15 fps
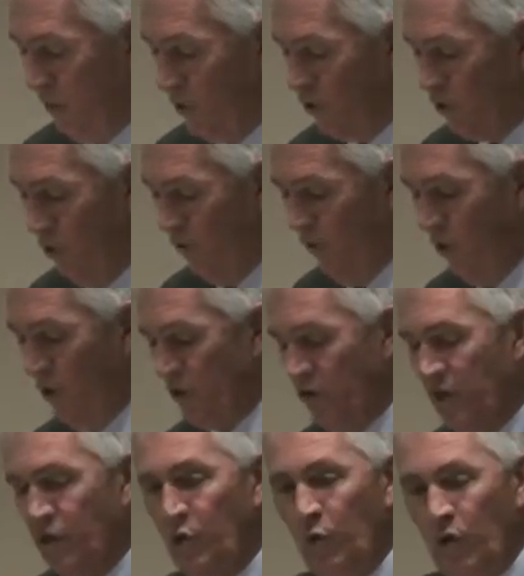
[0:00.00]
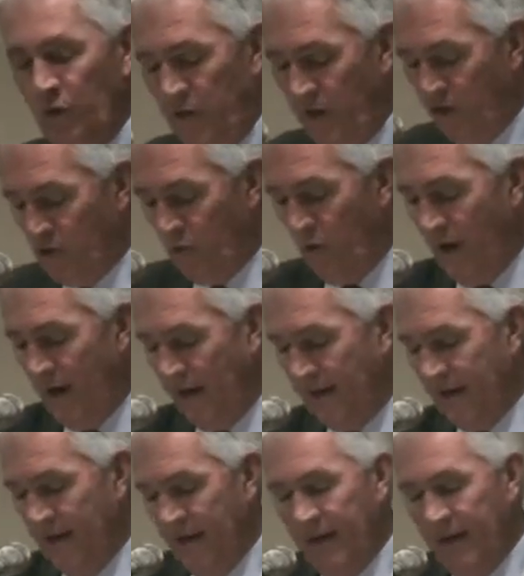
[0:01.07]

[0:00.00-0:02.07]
we're so focused on doing things right,